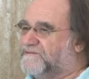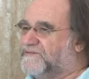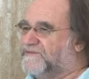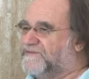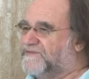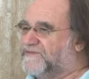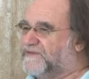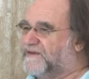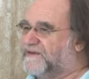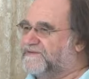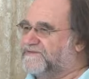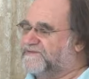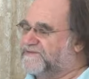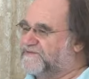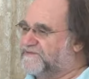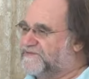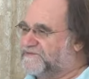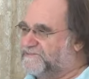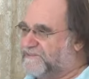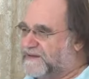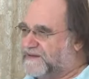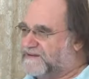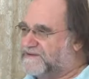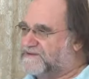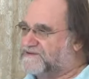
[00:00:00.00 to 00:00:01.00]
besides the
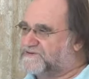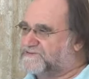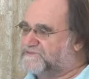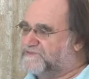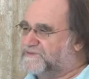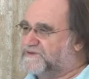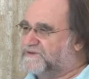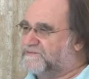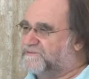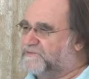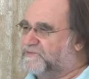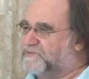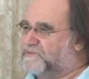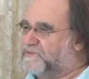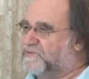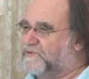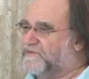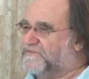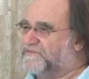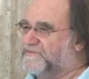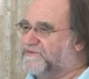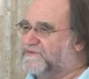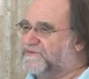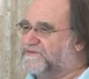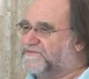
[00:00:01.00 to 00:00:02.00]
Spanish people,
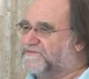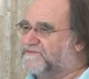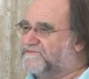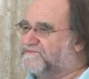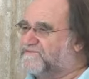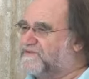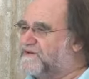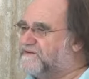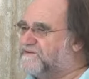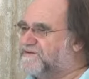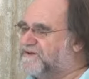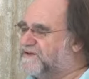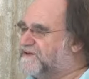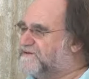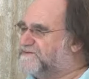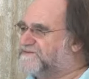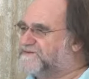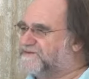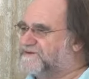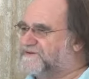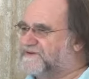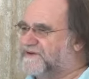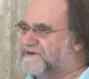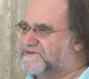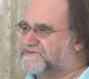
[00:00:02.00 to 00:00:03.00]
was that it's a very
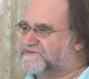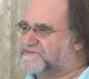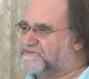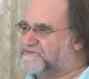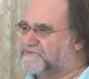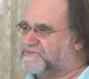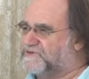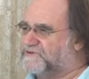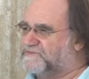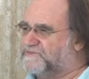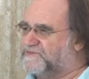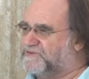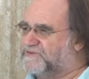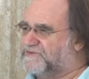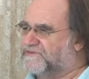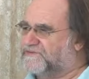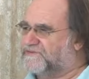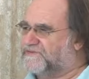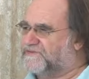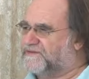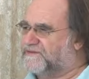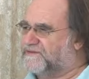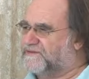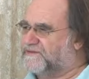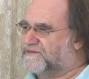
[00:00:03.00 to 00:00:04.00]
international
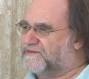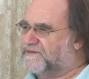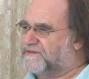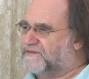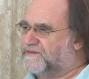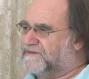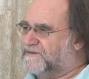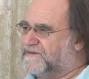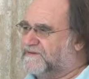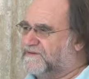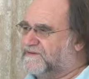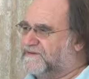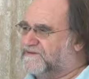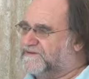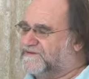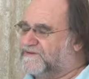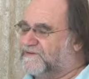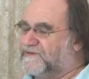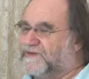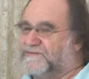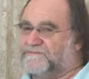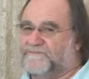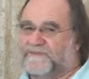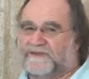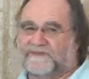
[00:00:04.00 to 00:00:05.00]
community. Mm-hmm.
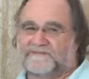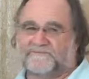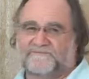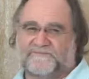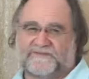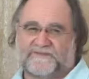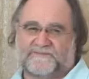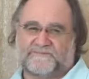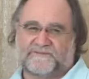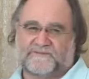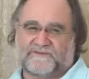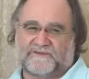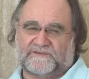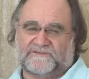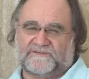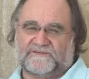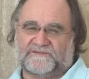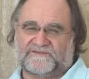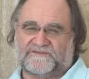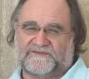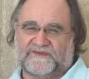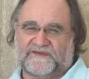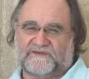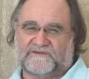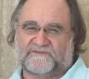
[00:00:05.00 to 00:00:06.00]
So I met people in the
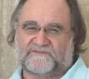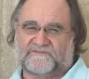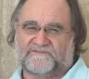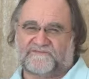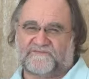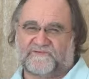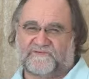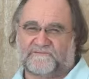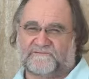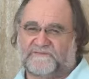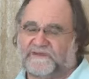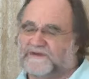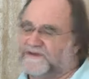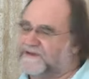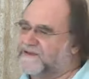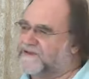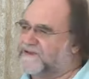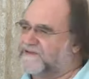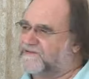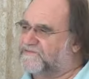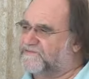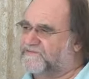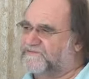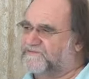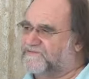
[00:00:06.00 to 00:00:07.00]
south from many
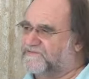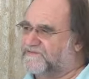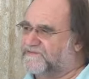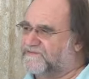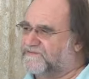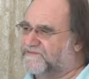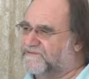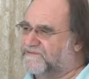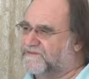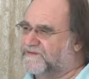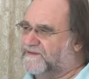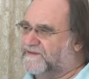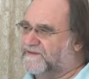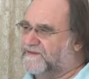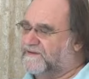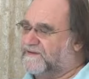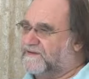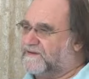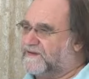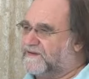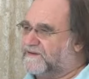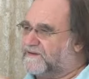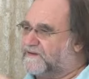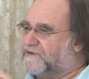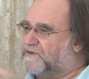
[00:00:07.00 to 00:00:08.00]
countries,
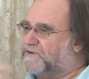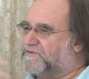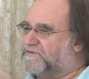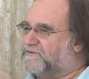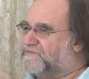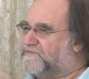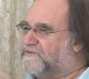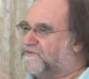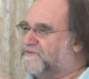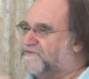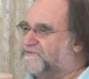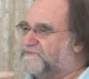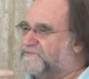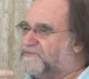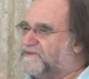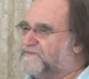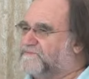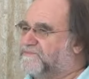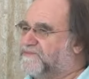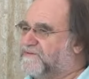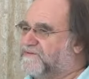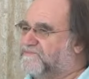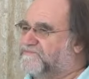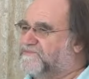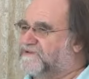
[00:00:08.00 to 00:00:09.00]
and a lot of those
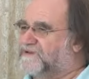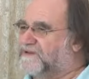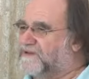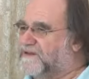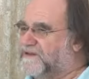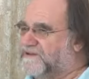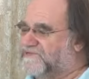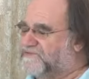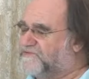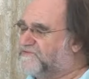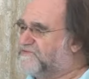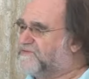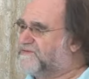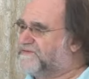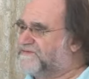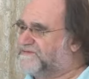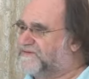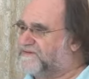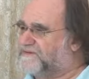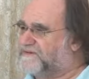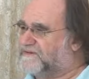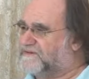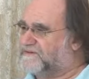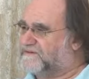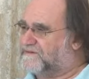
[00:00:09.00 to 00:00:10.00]
people are really
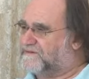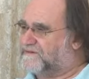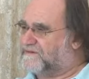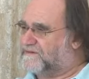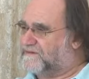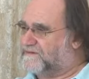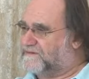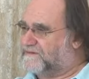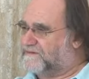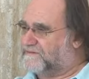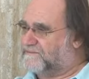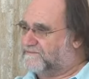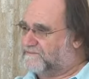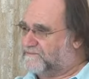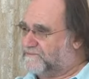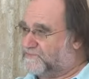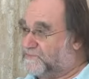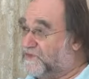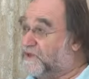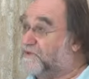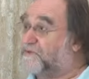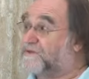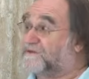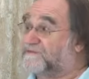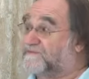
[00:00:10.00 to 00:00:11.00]
interested in
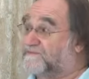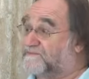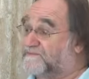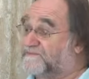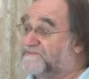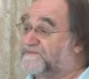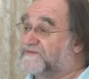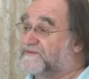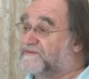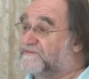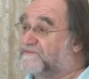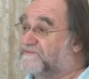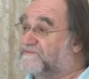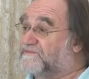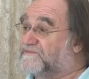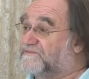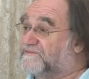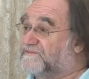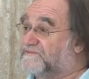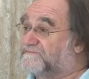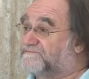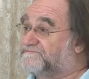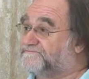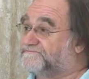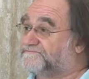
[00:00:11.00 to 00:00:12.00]
knowing themselves.
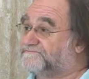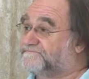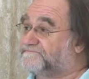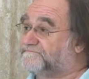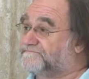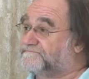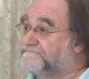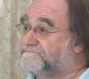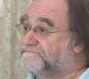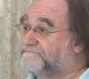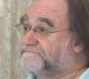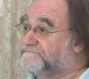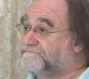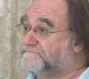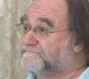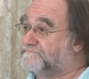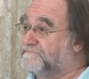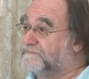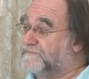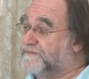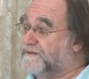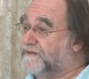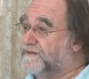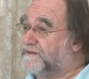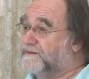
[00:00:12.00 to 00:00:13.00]

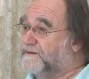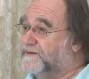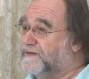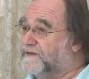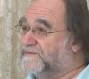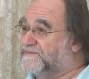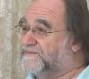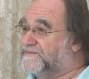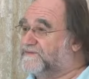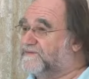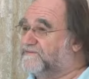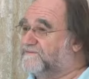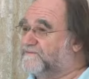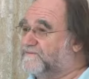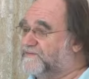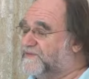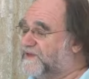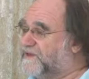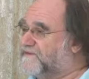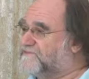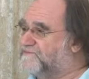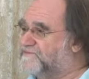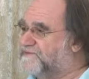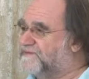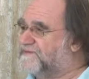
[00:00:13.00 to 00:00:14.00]
Mm-hmm. And so for
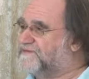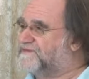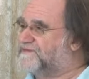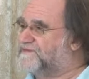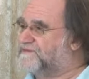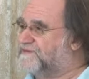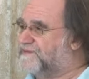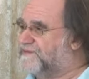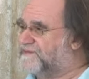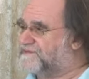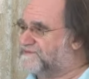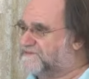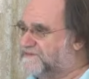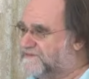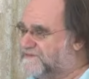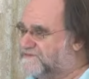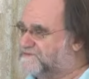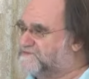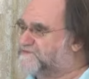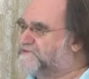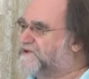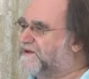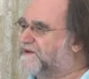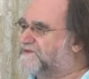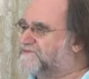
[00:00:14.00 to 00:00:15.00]
that reason, there's an
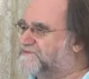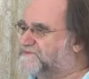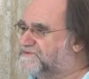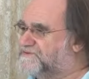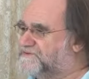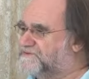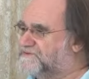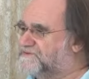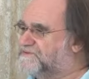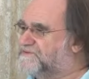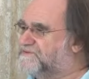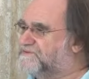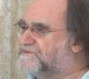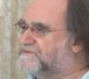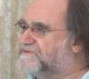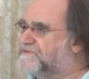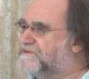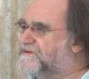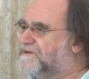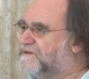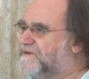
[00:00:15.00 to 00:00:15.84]
attraction to